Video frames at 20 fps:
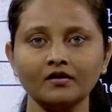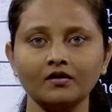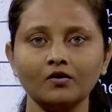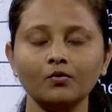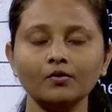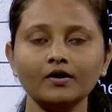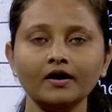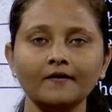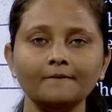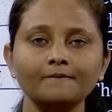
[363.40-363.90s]

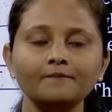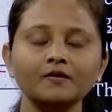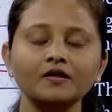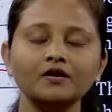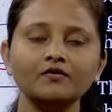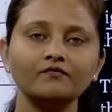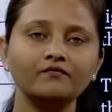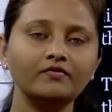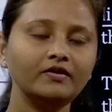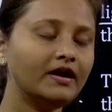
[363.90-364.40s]
Okay,
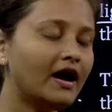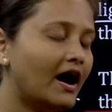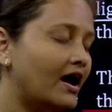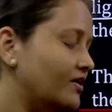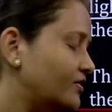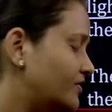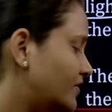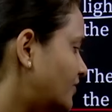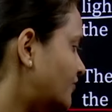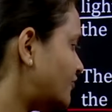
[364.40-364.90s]
we are
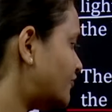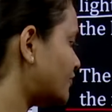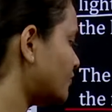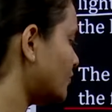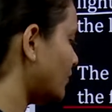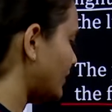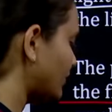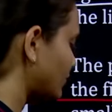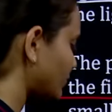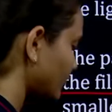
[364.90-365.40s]
just
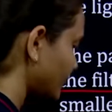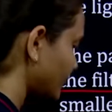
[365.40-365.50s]
going to